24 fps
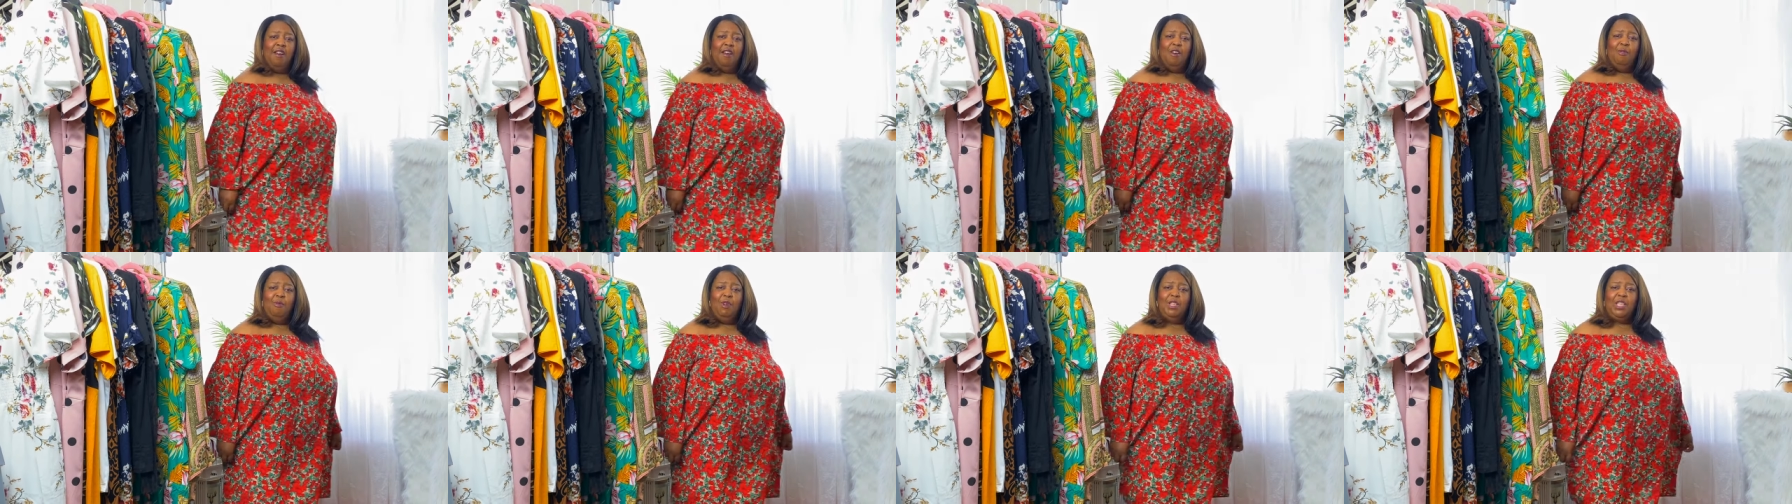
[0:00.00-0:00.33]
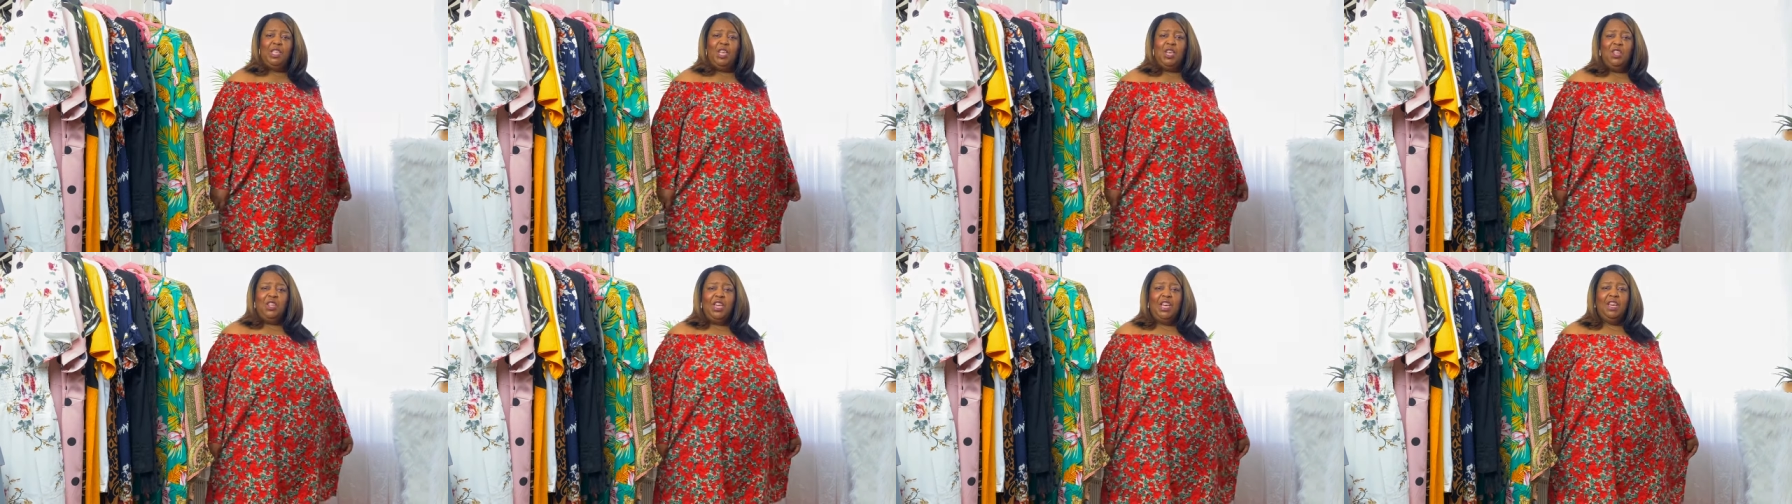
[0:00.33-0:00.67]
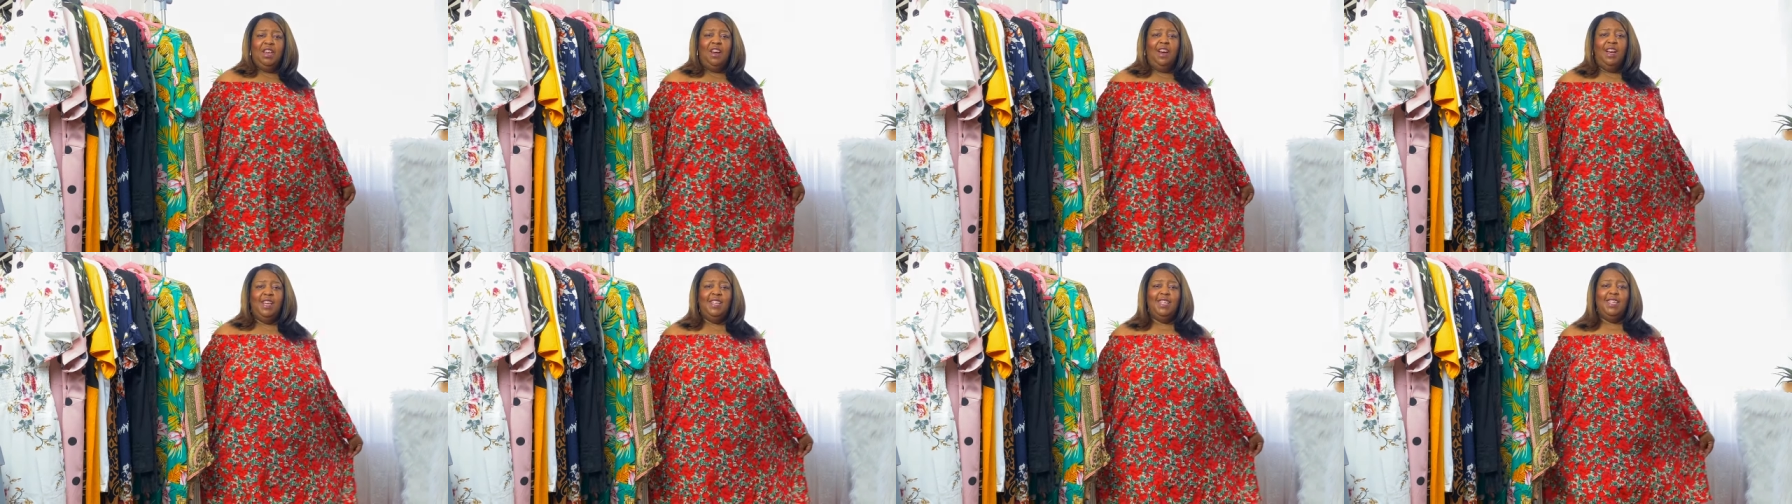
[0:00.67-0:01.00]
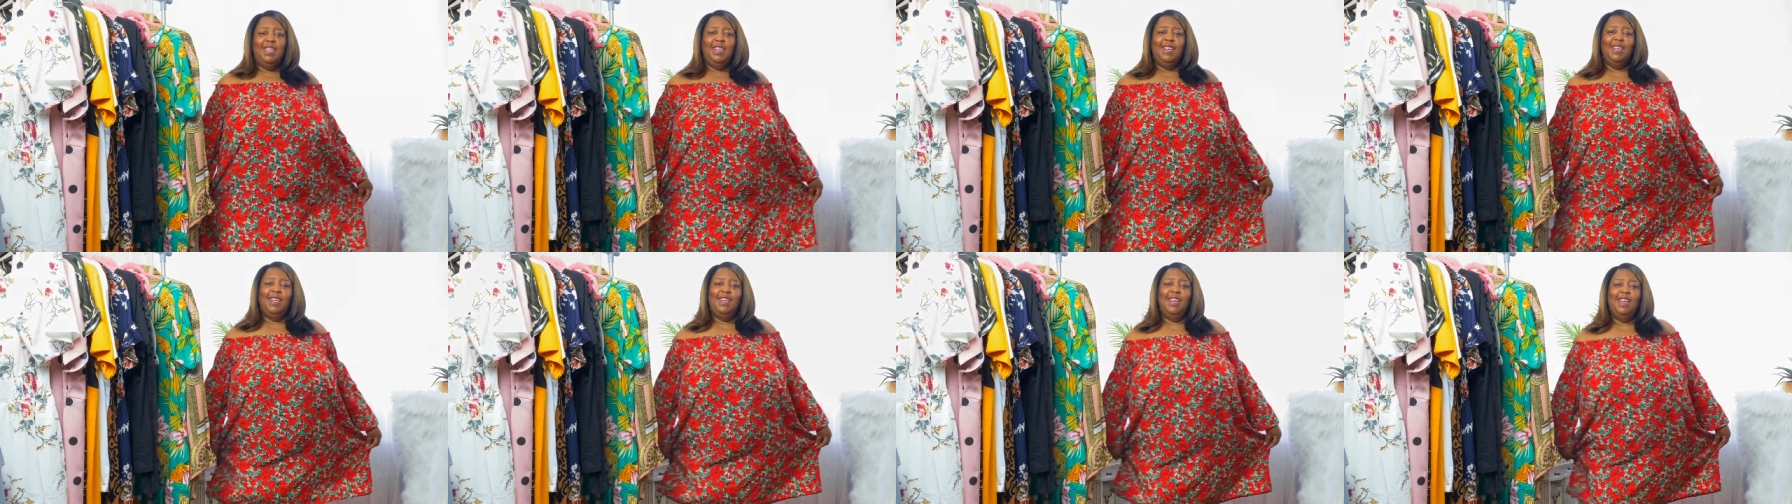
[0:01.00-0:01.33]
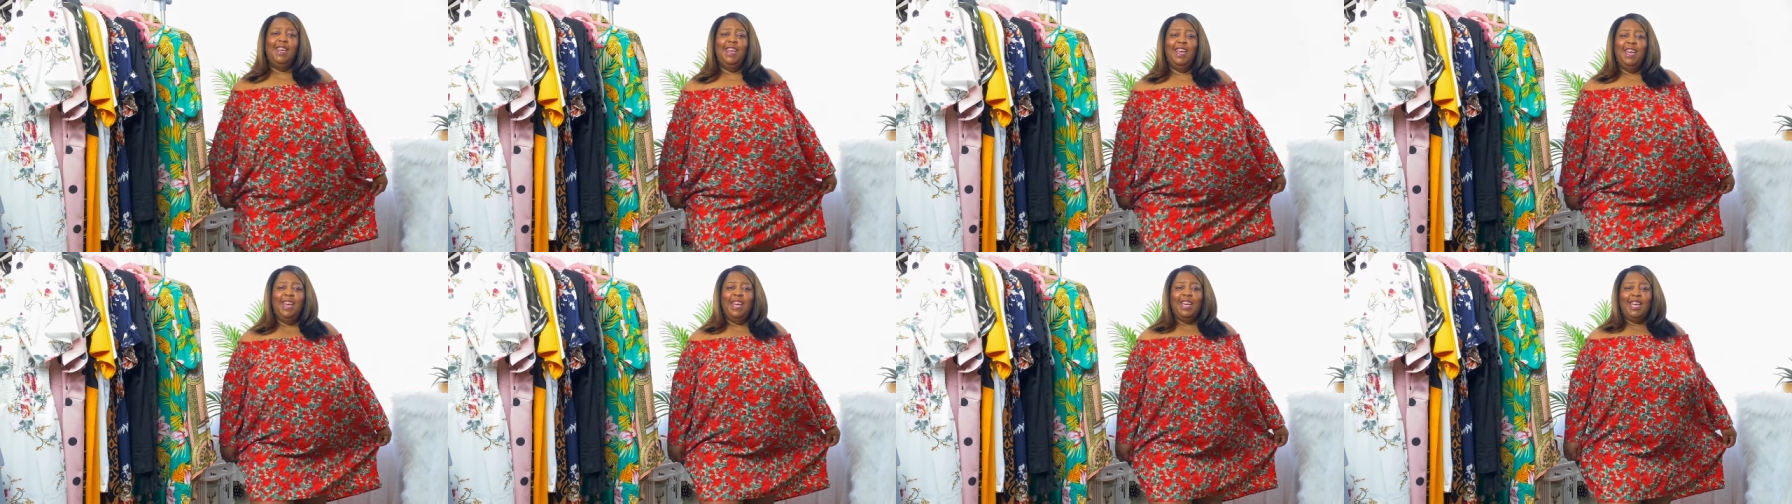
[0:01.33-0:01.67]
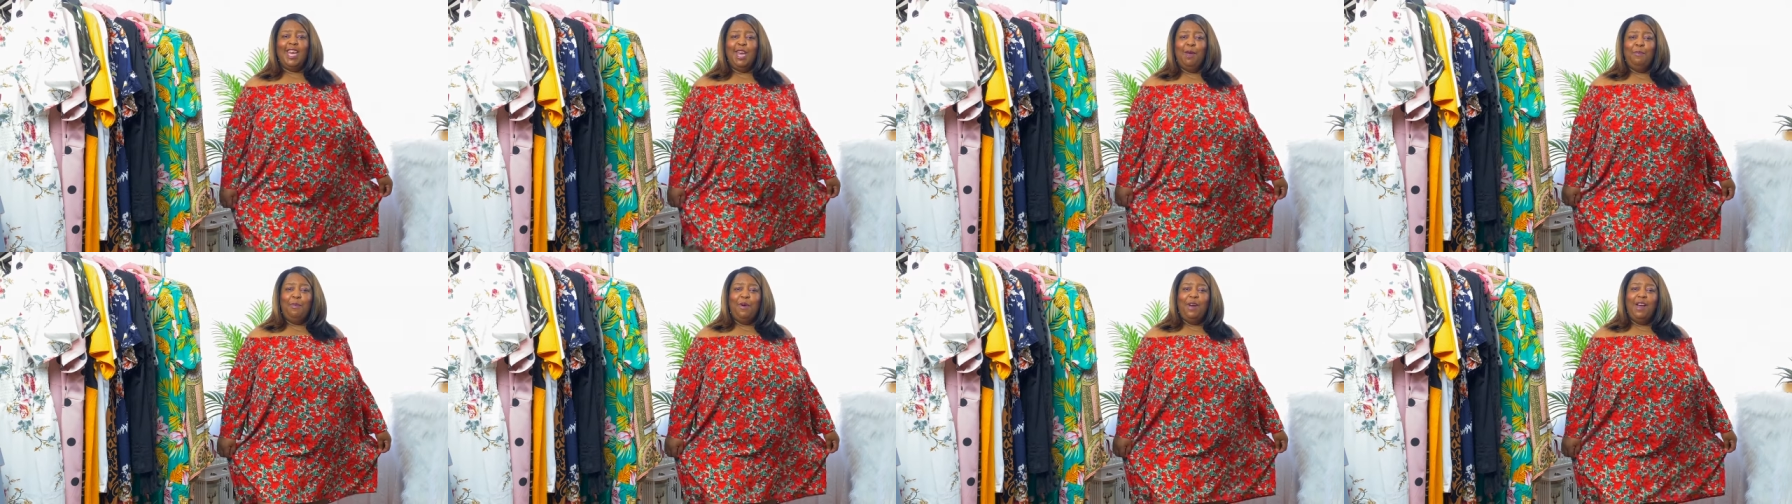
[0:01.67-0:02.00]
What do you think, guys?
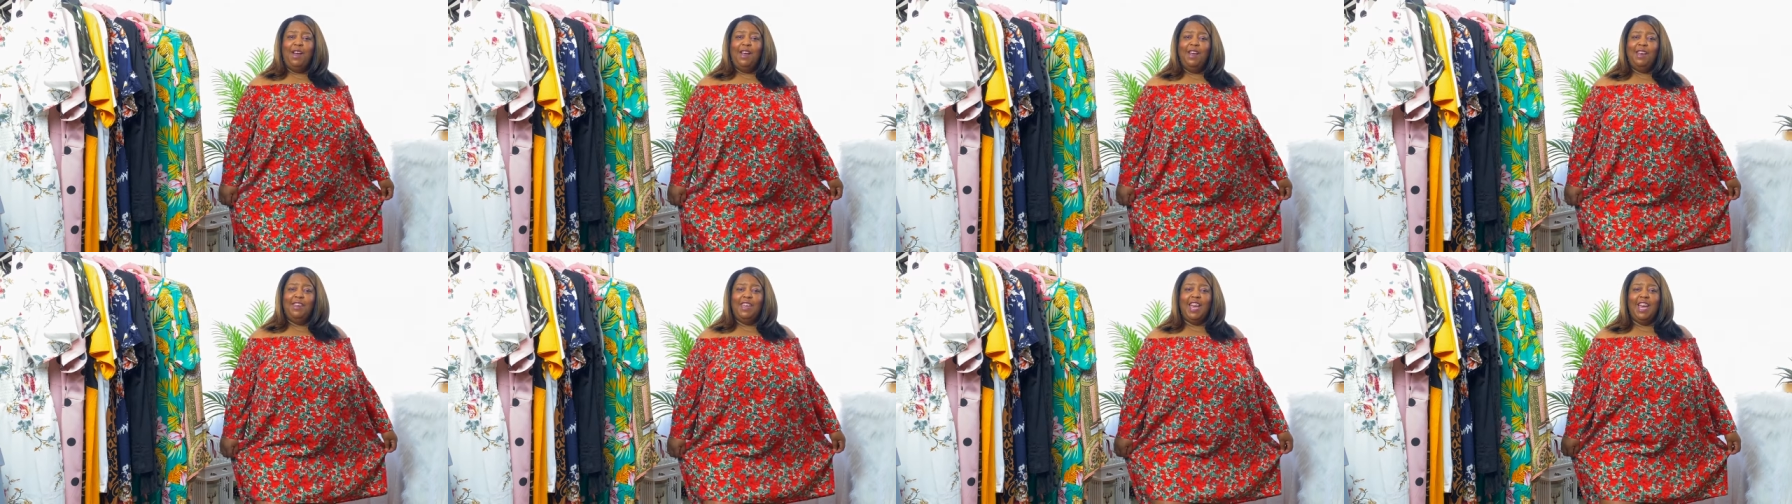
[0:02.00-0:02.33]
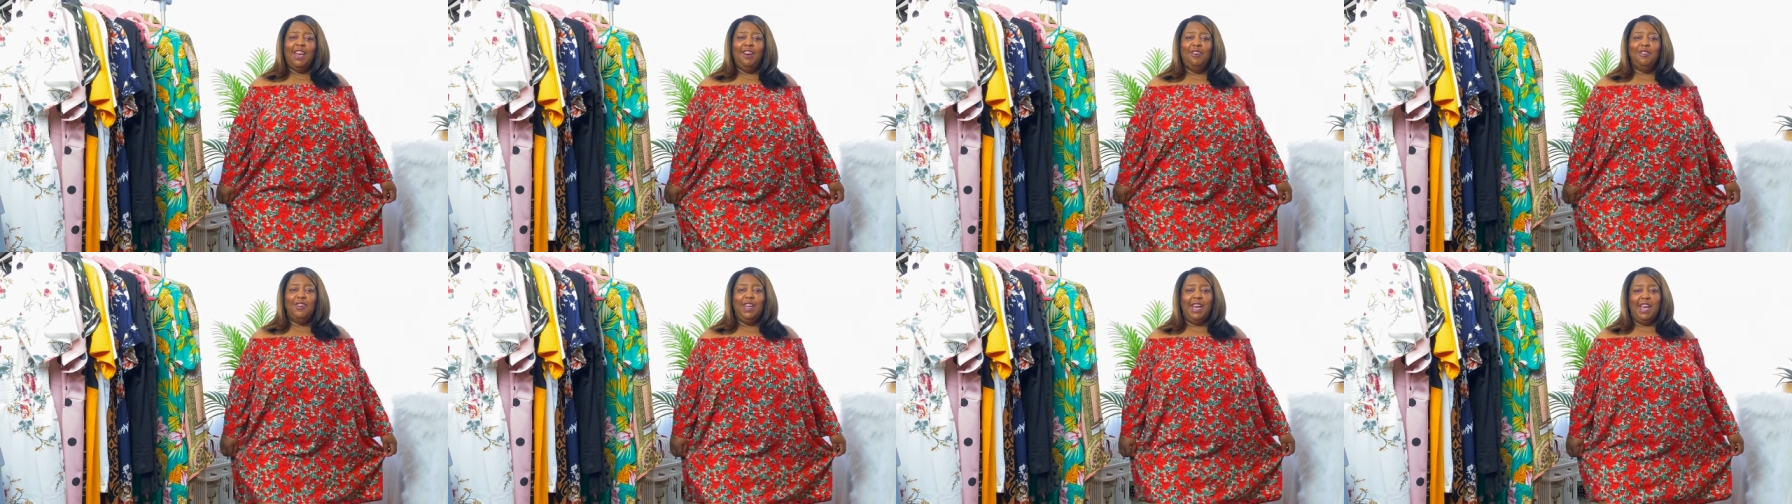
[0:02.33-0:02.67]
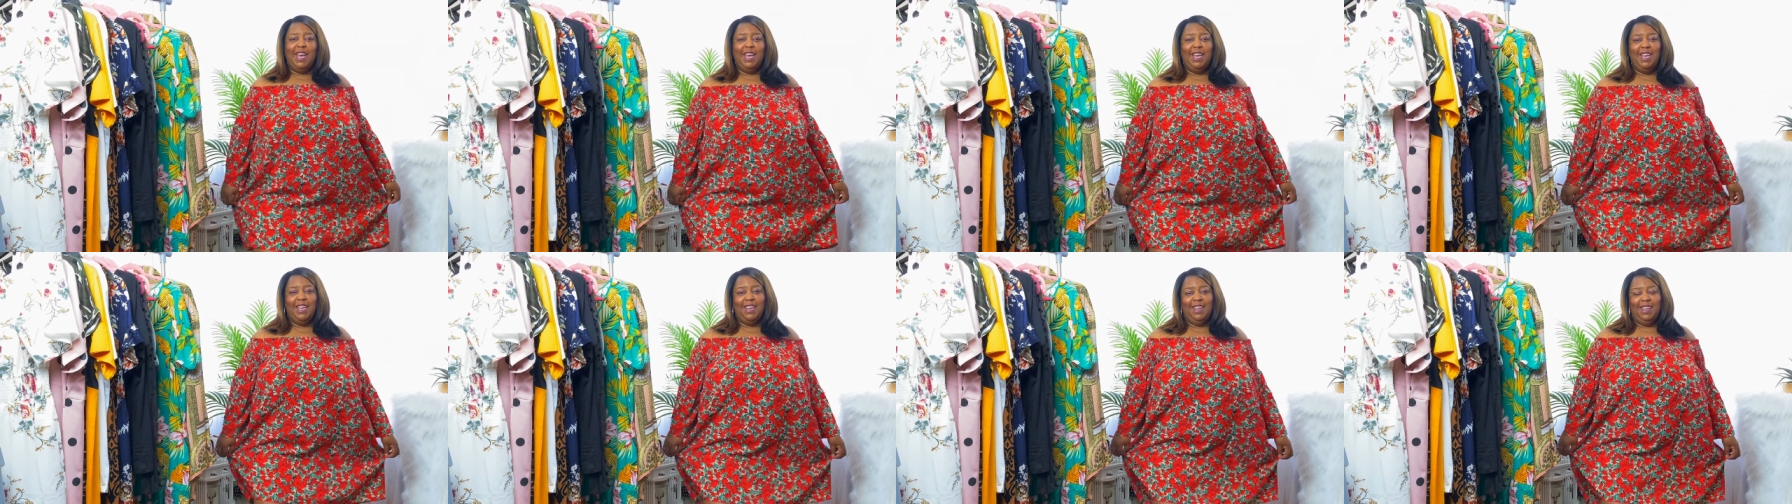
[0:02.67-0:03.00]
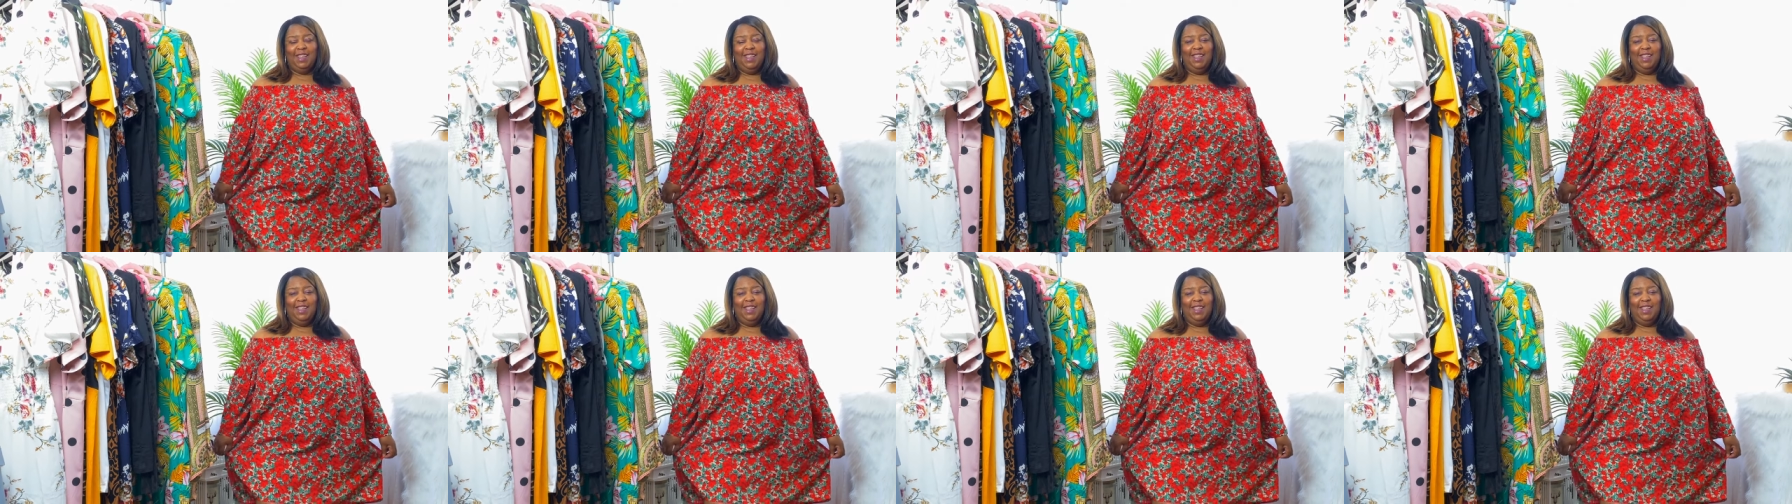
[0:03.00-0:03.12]
Keeper, yay or nay?